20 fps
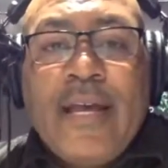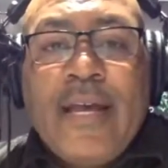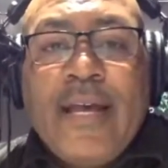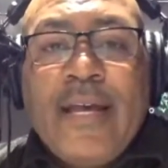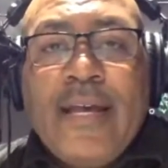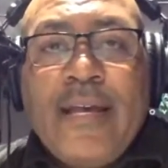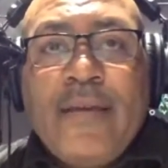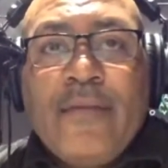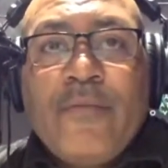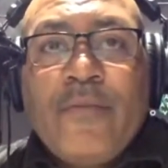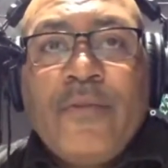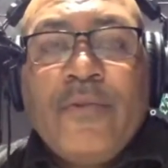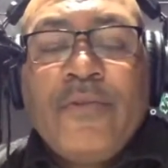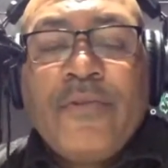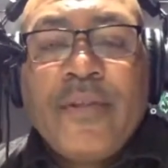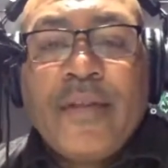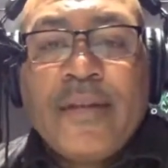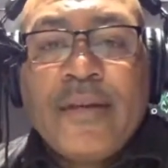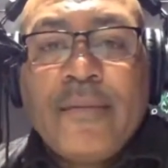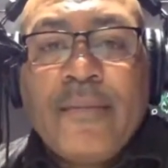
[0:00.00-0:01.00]
And when you
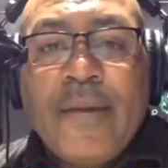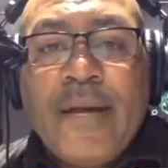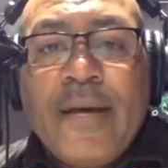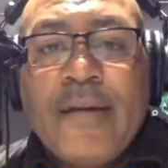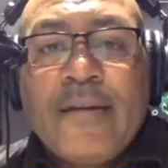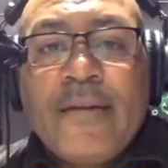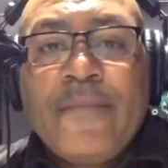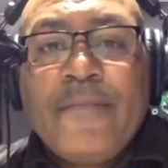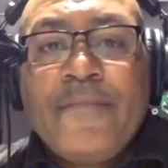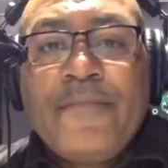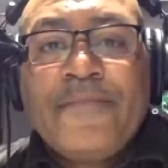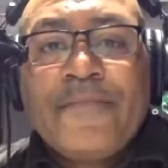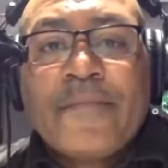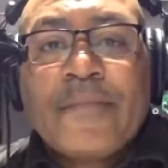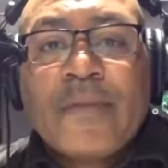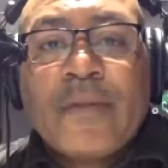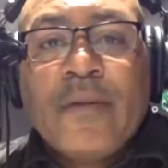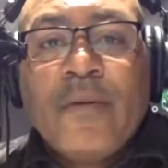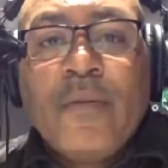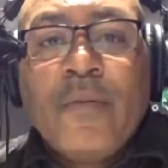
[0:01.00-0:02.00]
think about it,
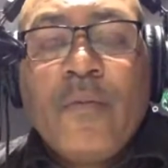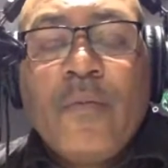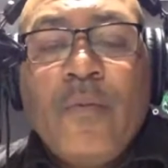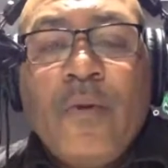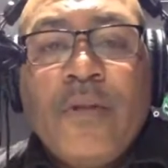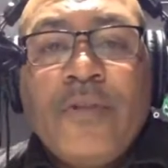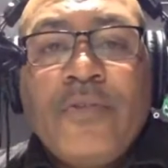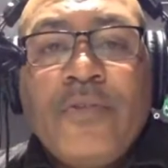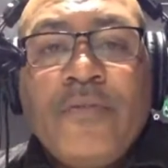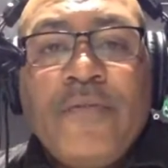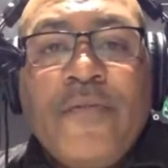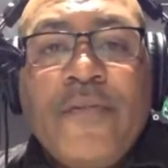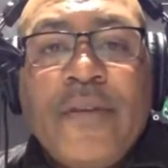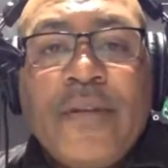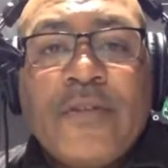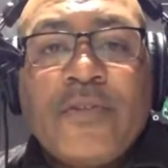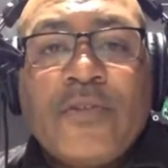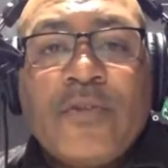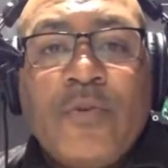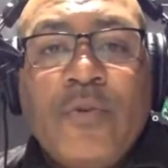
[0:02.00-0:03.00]
once you
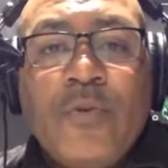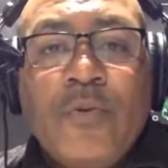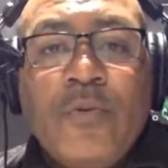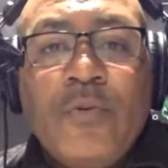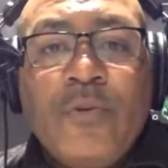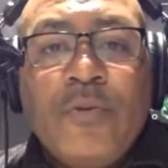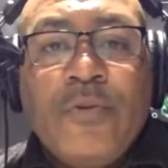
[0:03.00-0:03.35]
finish school,